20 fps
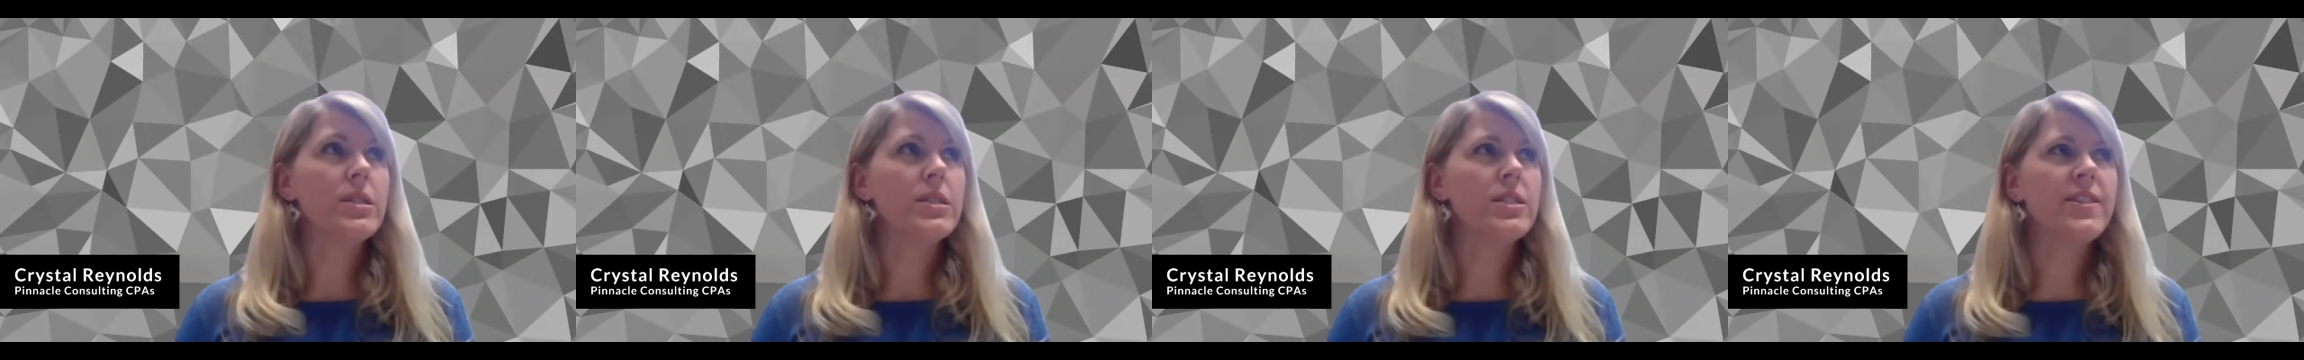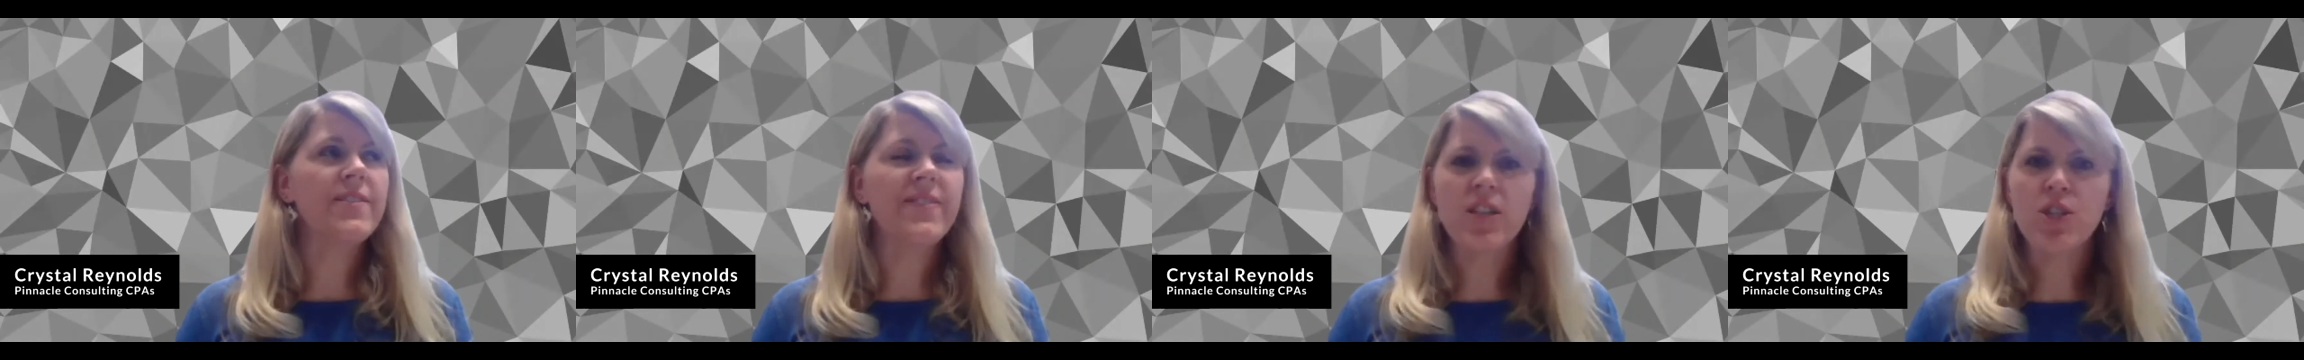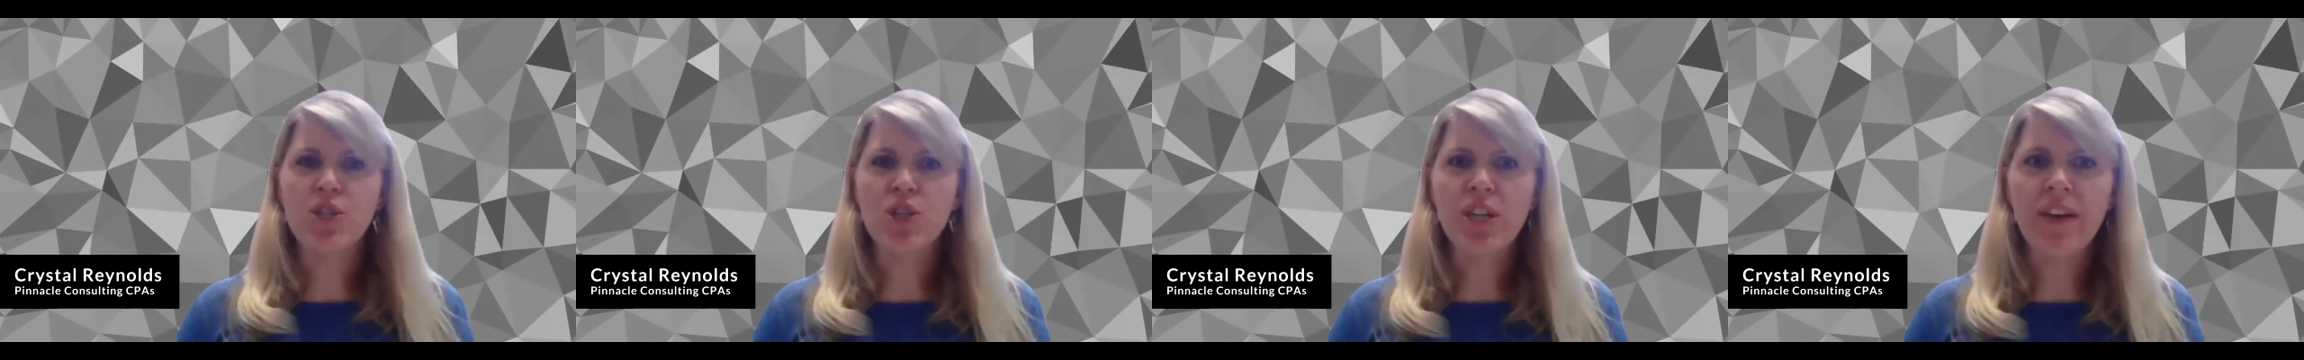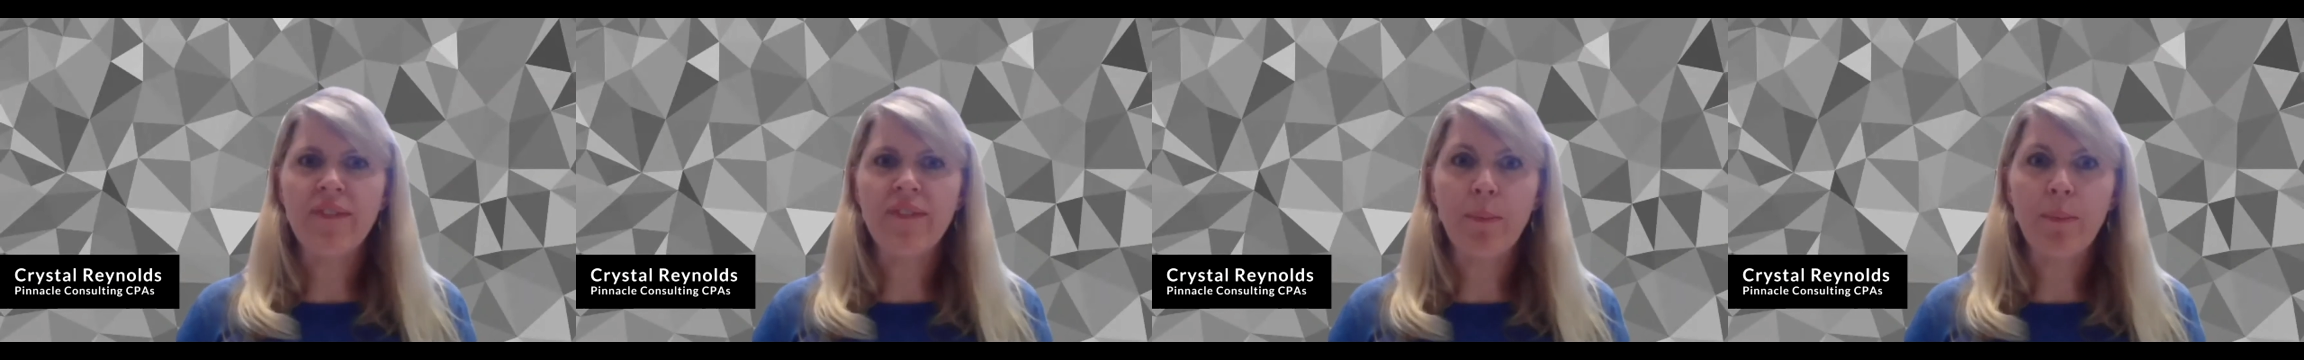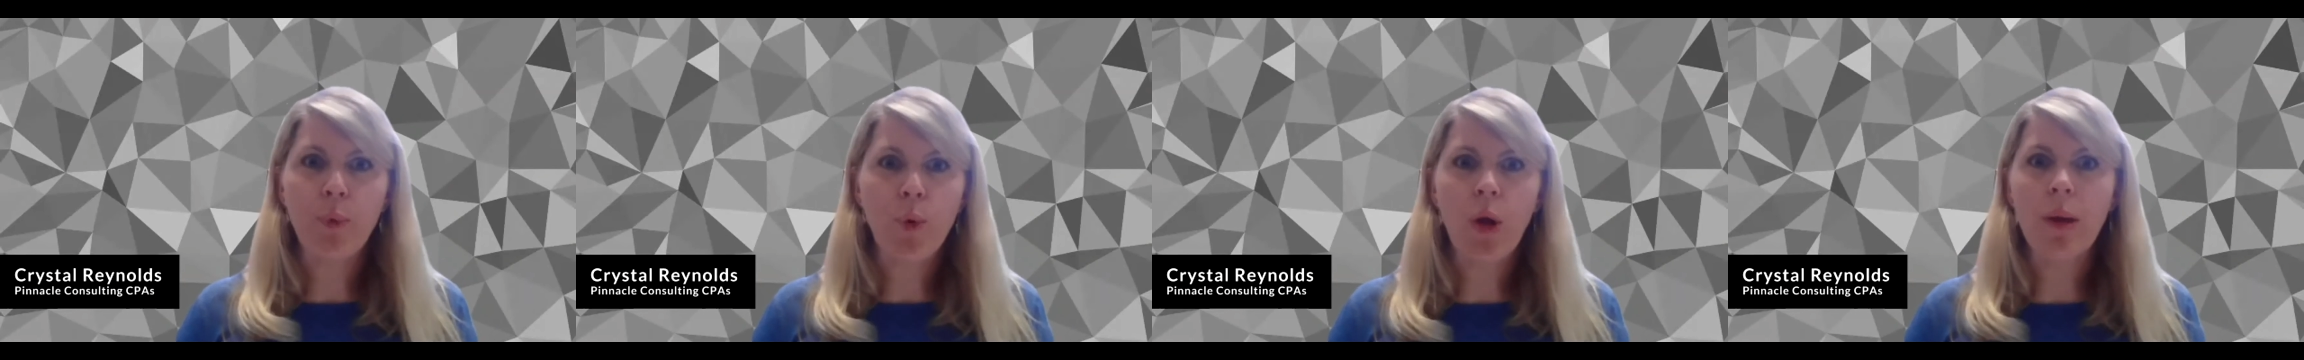Division of
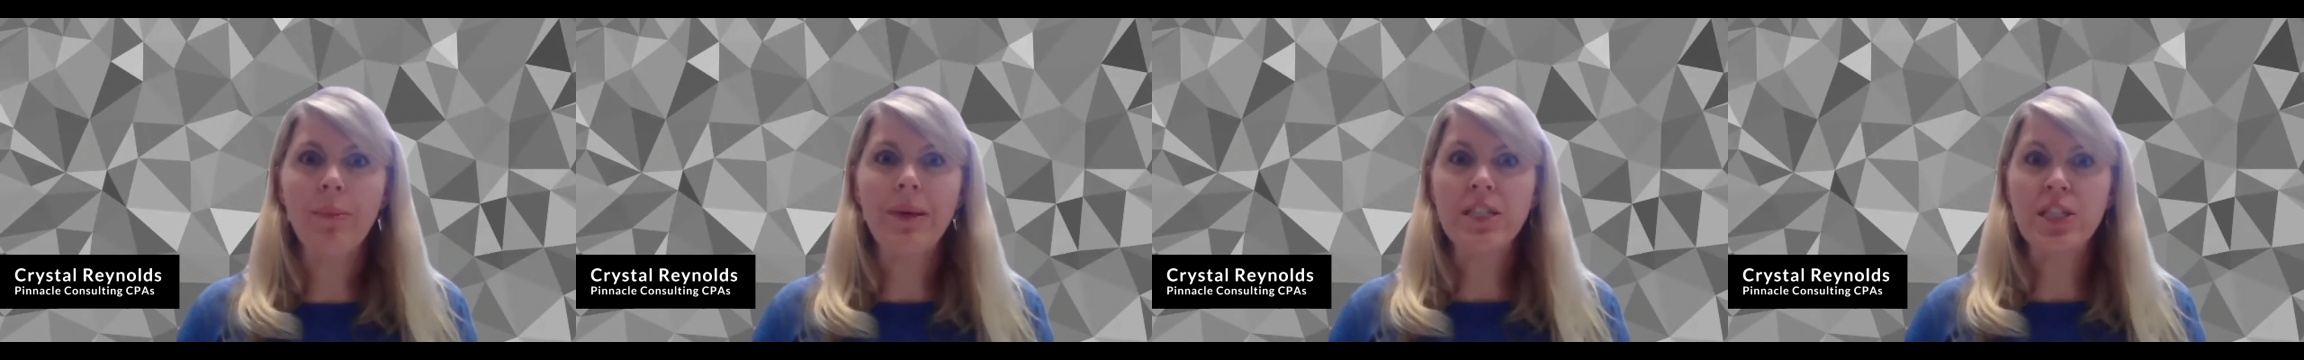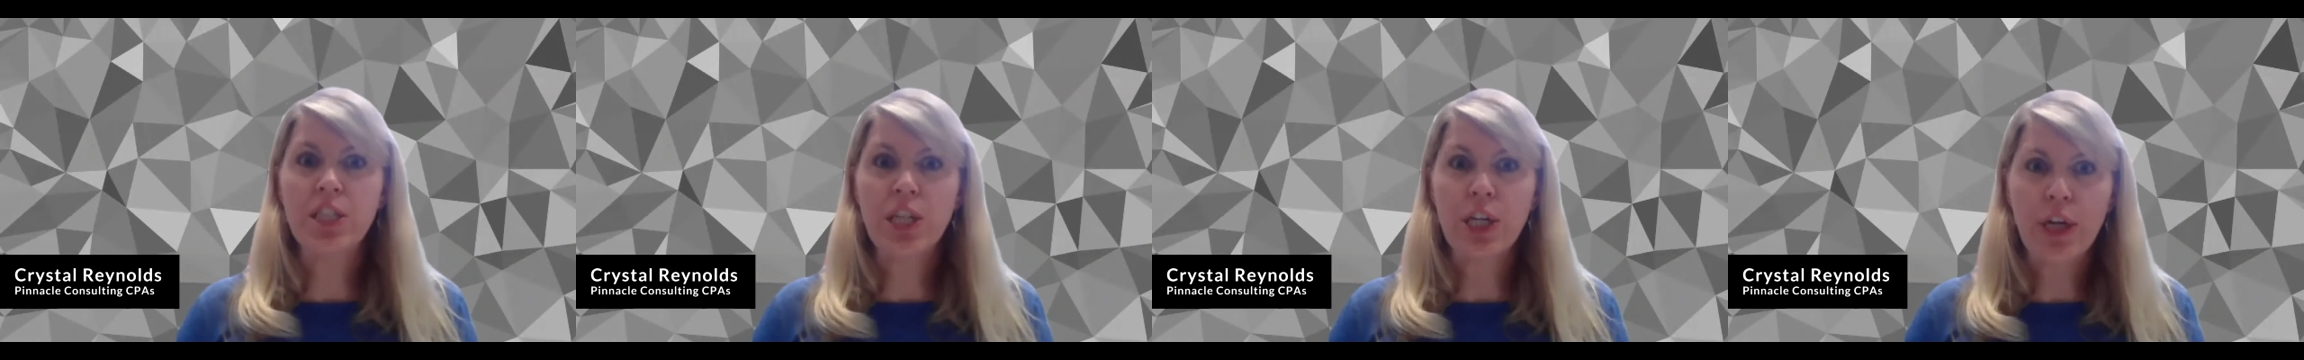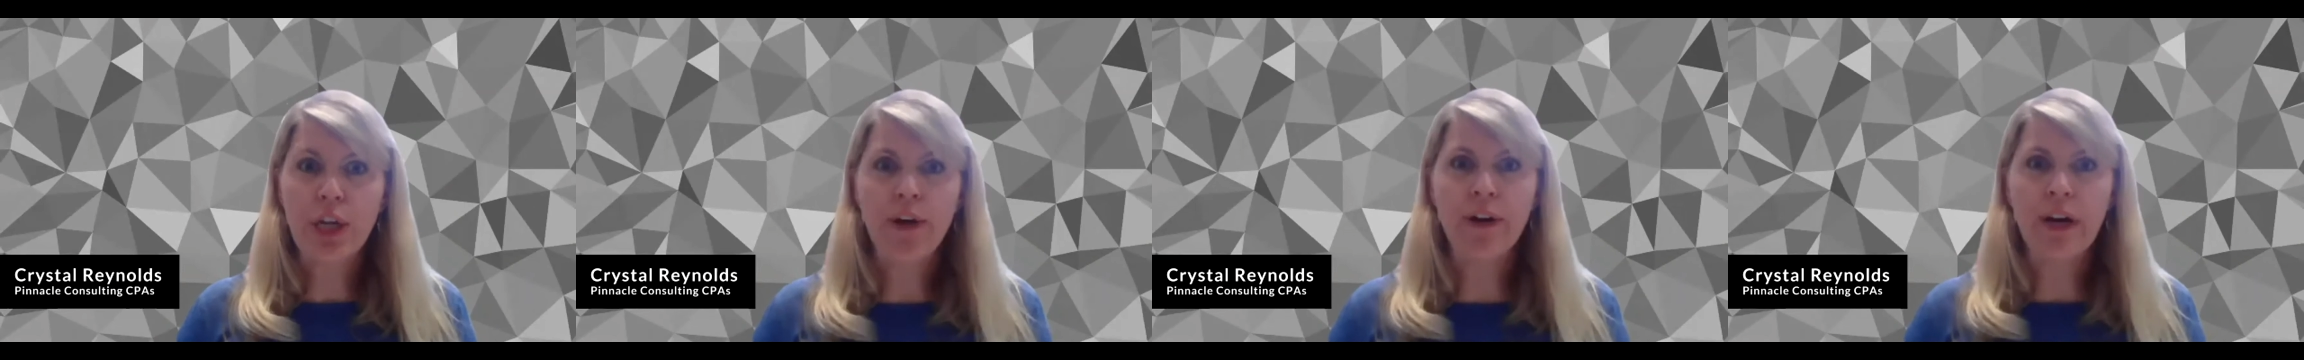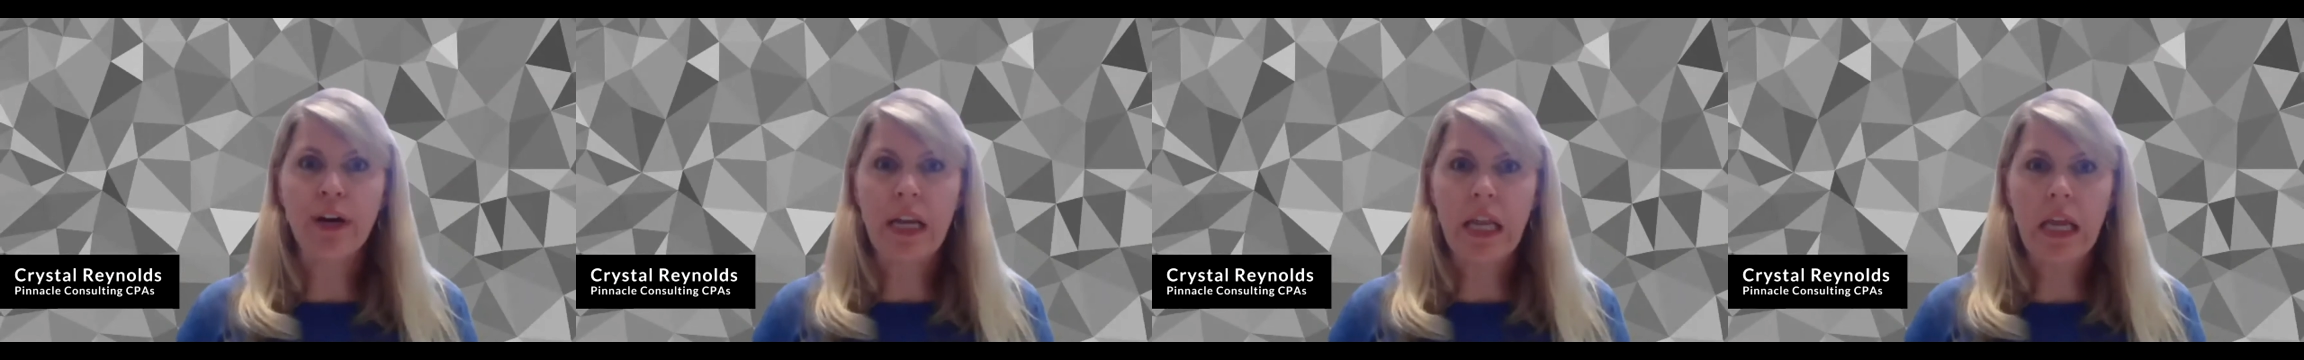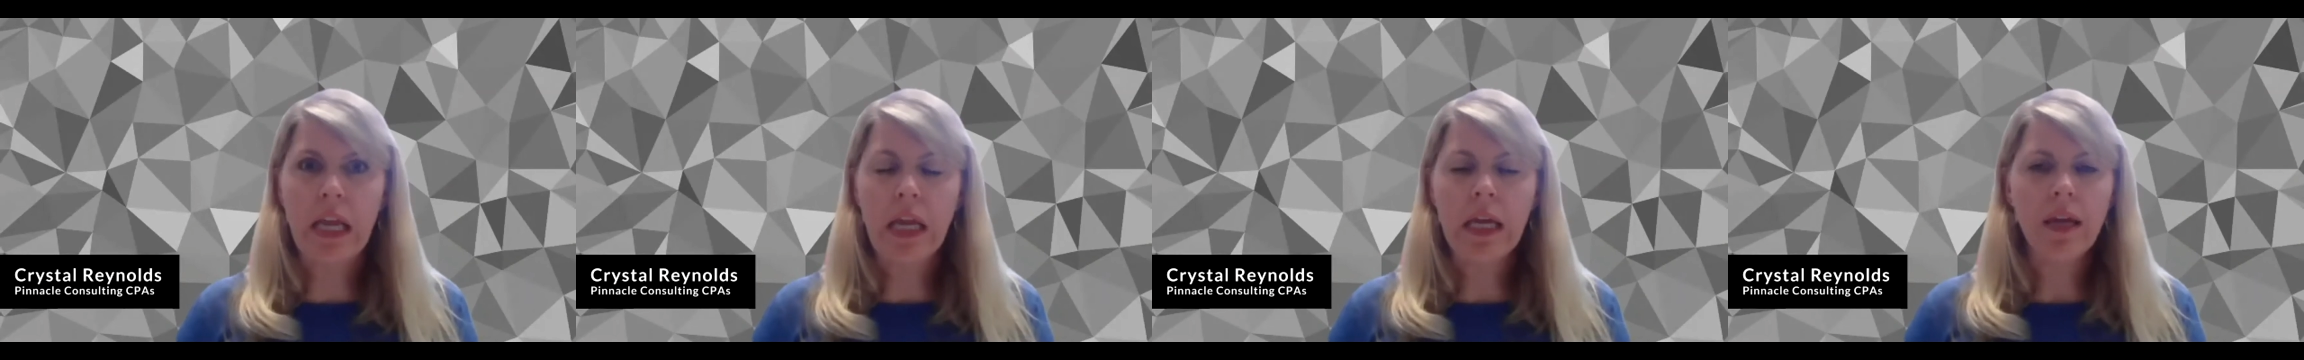Employment
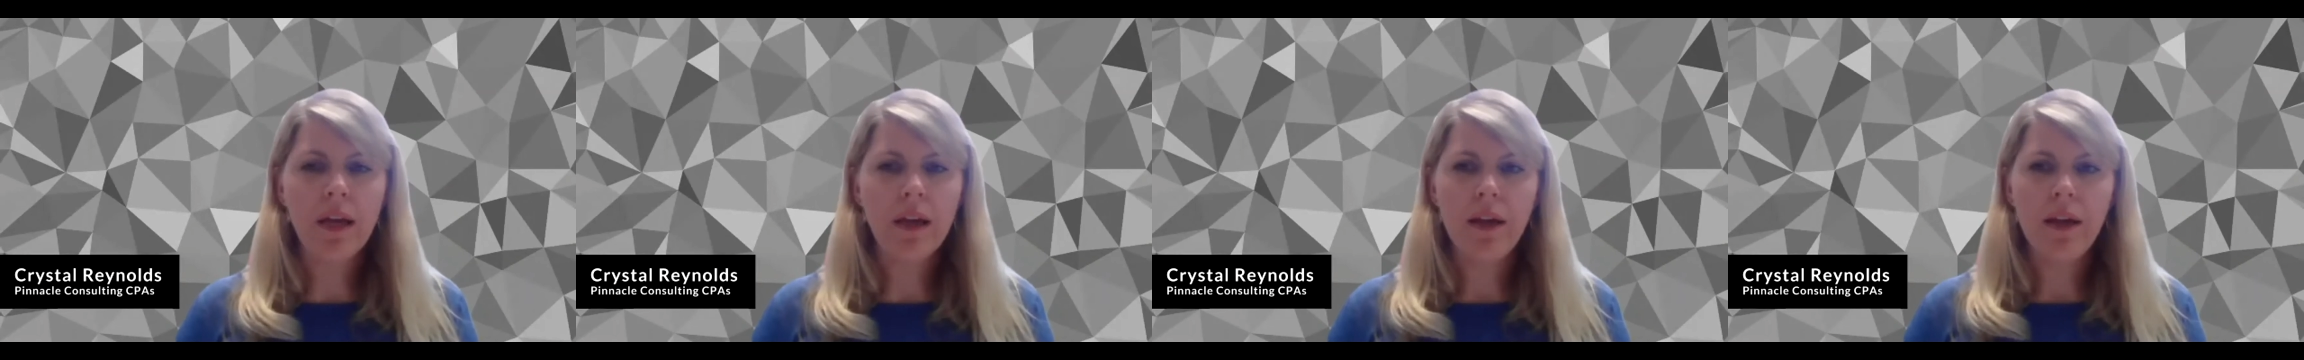Security.